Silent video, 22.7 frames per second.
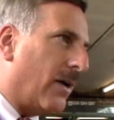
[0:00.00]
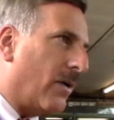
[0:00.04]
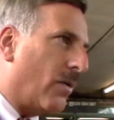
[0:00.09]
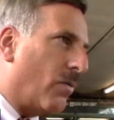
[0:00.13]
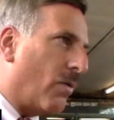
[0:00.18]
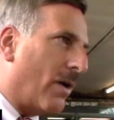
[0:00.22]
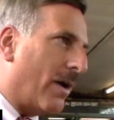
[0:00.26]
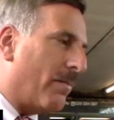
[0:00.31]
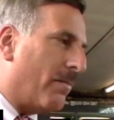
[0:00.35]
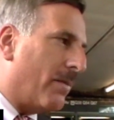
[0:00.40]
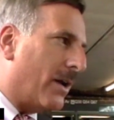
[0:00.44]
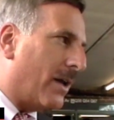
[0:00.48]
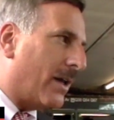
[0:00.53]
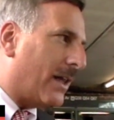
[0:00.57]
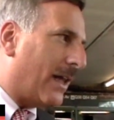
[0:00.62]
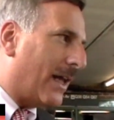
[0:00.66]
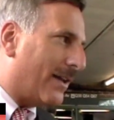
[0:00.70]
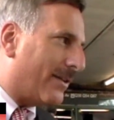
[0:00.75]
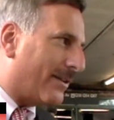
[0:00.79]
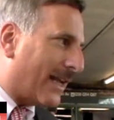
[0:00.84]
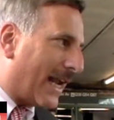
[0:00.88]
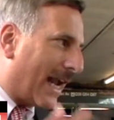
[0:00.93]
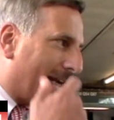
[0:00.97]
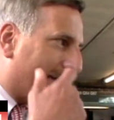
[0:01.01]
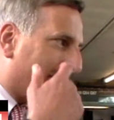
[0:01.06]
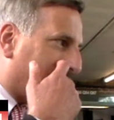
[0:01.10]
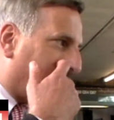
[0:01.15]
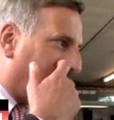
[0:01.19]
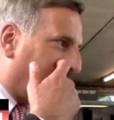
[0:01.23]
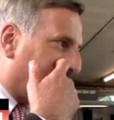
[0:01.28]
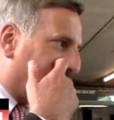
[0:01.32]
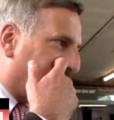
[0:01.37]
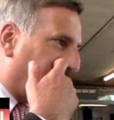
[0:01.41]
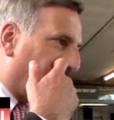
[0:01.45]
who want middle-class tax
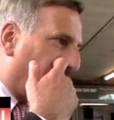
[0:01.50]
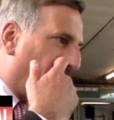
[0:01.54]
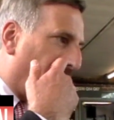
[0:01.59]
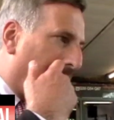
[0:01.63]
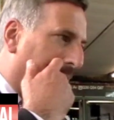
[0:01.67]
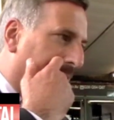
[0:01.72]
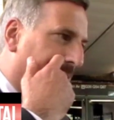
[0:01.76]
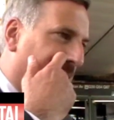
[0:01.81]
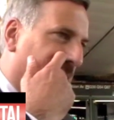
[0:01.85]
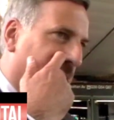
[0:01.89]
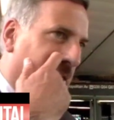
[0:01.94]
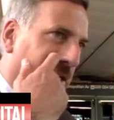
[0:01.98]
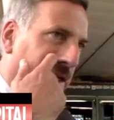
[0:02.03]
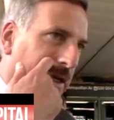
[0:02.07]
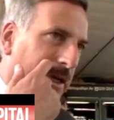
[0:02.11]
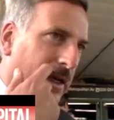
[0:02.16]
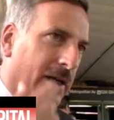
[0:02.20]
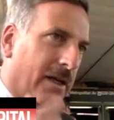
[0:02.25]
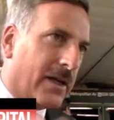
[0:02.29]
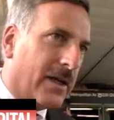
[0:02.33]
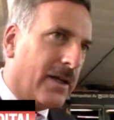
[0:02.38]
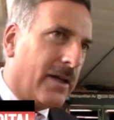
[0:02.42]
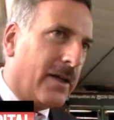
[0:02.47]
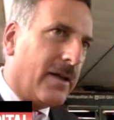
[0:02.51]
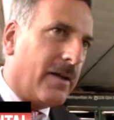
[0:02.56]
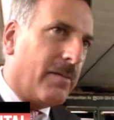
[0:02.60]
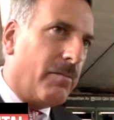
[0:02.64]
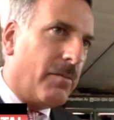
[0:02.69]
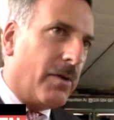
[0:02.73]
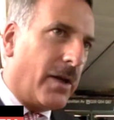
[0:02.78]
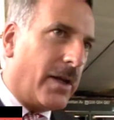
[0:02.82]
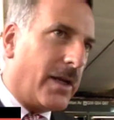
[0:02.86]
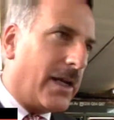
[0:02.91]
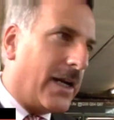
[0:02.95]
cuts but want
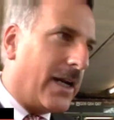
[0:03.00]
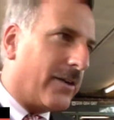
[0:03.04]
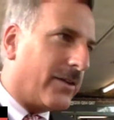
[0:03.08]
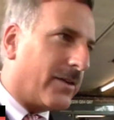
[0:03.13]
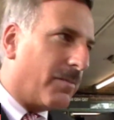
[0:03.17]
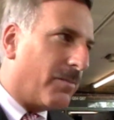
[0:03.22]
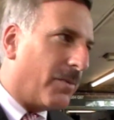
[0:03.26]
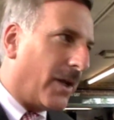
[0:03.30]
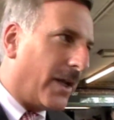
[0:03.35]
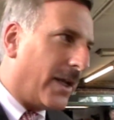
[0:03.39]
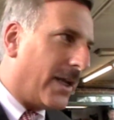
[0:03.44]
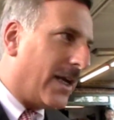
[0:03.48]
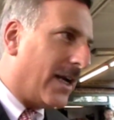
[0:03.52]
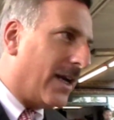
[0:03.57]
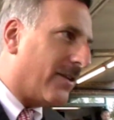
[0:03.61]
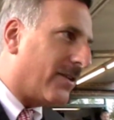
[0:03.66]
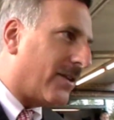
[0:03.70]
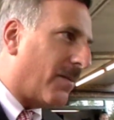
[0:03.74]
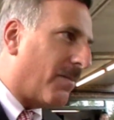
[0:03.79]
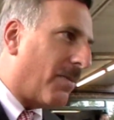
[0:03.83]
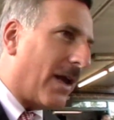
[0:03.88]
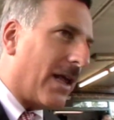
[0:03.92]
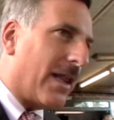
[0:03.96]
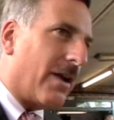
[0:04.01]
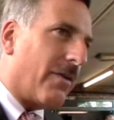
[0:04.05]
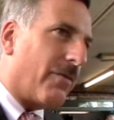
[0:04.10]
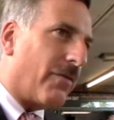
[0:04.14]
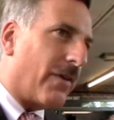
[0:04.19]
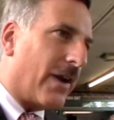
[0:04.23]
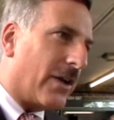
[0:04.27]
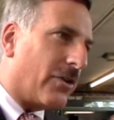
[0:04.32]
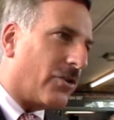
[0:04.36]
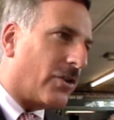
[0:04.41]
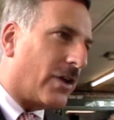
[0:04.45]
millionaires and billionaires to pay their
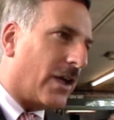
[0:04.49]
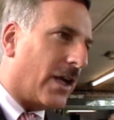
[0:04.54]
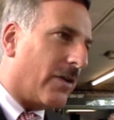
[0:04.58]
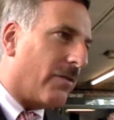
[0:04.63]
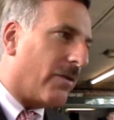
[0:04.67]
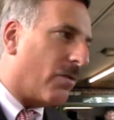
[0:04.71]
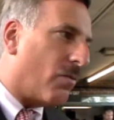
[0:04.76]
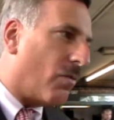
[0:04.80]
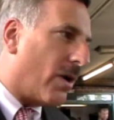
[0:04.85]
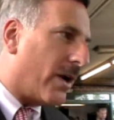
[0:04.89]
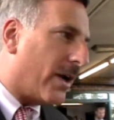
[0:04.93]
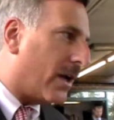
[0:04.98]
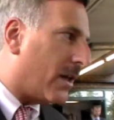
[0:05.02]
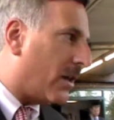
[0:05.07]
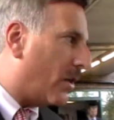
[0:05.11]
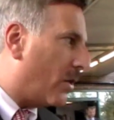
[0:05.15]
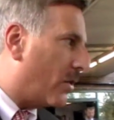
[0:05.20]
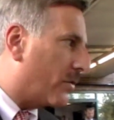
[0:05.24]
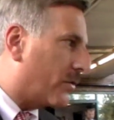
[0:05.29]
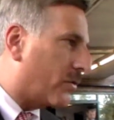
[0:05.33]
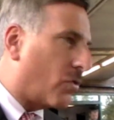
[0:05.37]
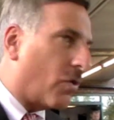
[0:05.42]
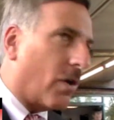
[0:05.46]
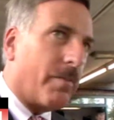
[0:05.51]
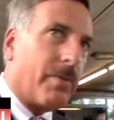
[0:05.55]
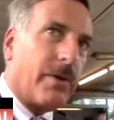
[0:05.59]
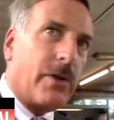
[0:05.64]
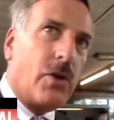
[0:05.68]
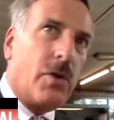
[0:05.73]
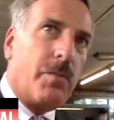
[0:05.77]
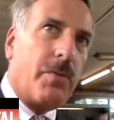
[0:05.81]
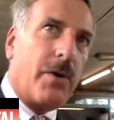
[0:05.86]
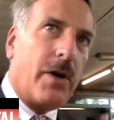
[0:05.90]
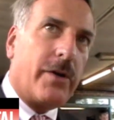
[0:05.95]
fair share and want to close
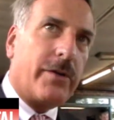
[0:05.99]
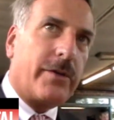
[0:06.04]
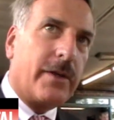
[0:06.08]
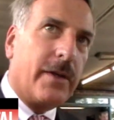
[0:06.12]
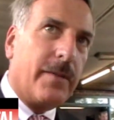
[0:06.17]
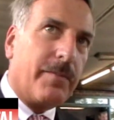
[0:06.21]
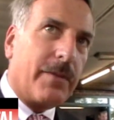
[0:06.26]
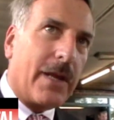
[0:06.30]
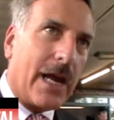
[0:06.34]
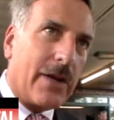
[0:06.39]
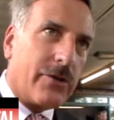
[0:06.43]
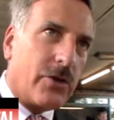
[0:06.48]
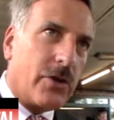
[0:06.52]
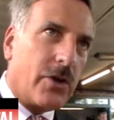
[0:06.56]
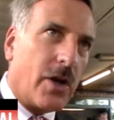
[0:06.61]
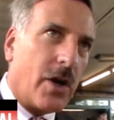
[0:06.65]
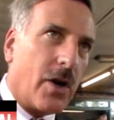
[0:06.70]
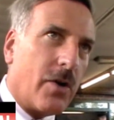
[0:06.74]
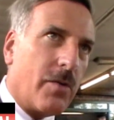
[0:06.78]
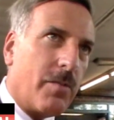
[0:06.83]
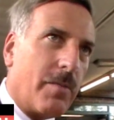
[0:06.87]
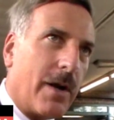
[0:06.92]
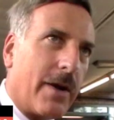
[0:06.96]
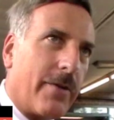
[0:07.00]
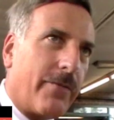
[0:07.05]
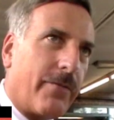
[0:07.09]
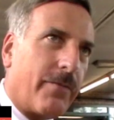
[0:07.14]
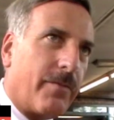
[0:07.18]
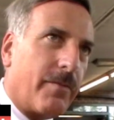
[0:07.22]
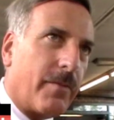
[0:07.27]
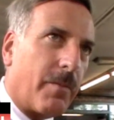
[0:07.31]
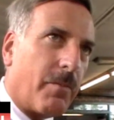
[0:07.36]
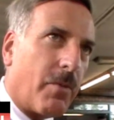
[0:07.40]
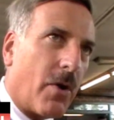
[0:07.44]
corporate loopholes. As you know, my
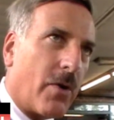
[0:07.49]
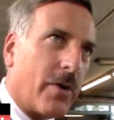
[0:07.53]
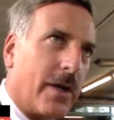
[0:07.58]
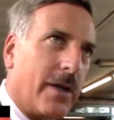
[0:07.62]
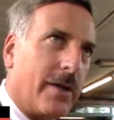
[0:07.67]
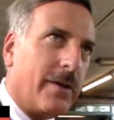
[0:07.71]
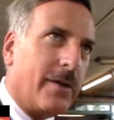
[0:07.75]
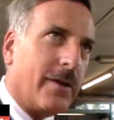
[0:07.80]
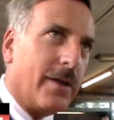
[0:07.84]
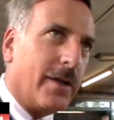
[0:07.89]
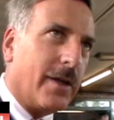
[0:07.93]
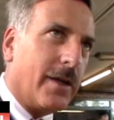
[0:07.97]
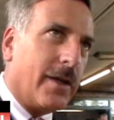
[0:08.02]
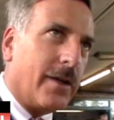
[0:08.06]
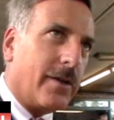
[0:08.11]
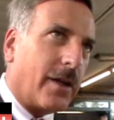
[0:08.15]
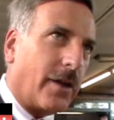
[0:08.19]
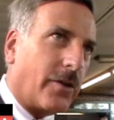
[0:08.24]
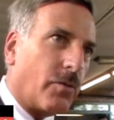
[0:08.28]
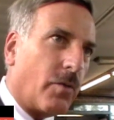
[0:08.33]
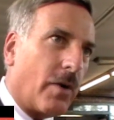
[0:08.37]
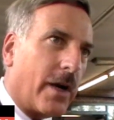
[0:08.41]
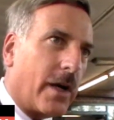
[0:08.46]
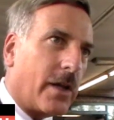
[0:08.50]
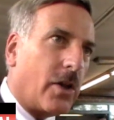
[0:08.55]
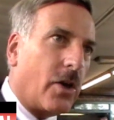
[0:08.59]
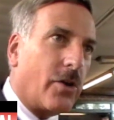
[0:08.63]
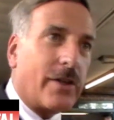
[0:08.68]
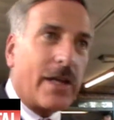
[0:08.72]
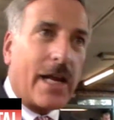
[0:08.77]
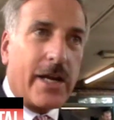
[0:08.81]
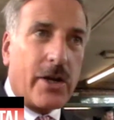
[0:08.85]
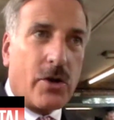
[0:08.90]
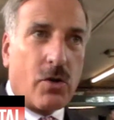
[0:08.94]
opponent doesn't want to
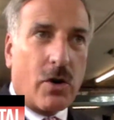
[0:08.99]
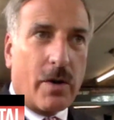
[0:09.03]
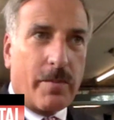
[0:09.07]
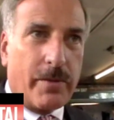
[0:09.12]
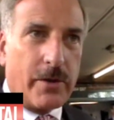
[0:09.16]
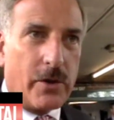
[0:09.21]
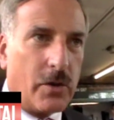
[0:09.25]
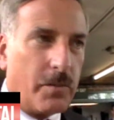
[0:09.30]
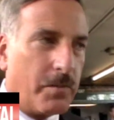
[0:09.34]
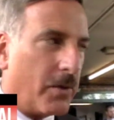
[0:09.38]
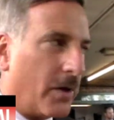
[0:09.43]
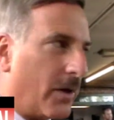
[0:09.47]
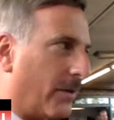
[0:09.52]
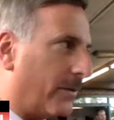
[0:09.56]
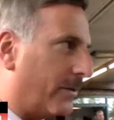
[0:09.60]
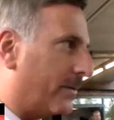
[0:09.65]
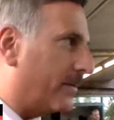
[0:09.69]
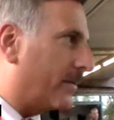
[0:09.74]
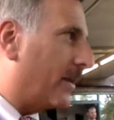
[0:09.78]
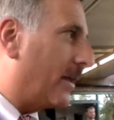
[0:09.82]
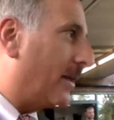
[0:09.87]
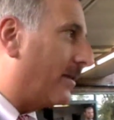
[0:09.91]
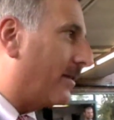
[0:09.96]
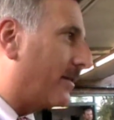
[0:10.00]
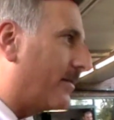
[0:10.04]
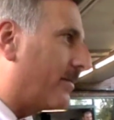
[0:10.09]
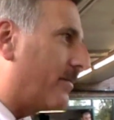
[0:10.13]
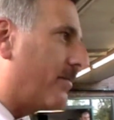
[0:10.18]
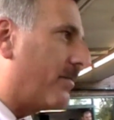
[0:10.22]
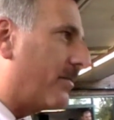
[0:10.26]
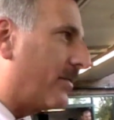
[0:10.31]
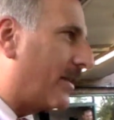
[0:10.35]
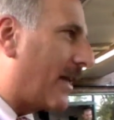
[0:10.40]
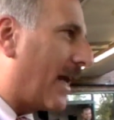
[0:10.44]
close any corporate loopholes. He's
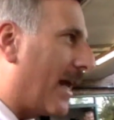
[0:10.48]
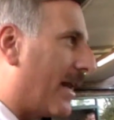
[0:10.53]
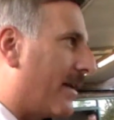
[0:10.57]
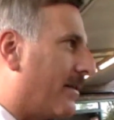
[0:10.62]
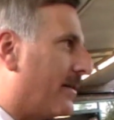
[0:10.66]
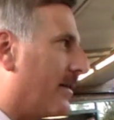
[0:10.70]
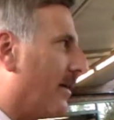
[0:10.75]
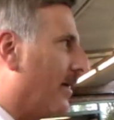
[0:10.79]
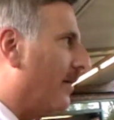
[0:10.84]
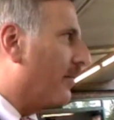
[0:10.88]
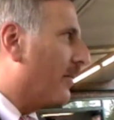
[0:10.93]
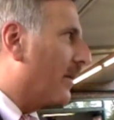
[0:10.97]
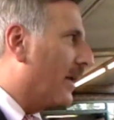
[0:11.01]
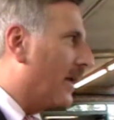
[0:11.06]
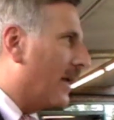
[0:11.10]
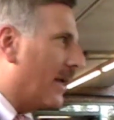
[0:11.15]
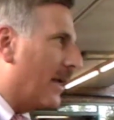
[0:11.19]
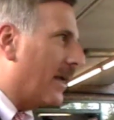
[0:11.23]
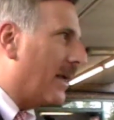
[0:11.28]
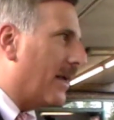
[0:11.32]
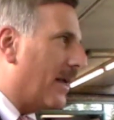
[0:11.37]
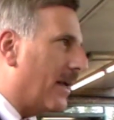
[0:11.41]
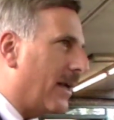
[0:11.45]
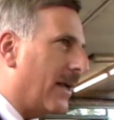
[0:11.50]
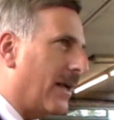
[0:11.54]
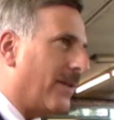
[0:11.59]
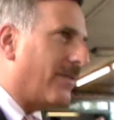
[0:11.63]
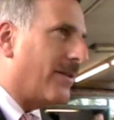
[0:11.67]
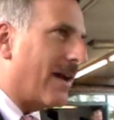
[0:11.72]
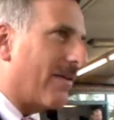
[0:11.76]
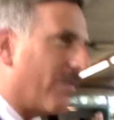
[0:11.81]
said he's